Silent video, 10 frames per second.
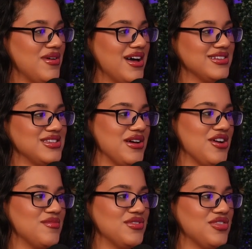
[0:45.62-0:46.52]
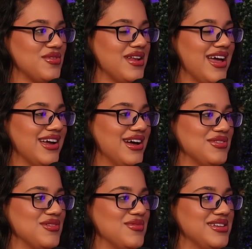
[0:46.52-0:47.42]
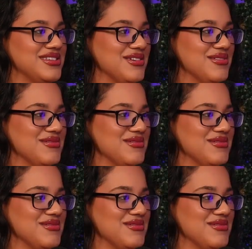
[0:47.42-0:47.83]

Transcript: I saw my grandma throw an egg out the window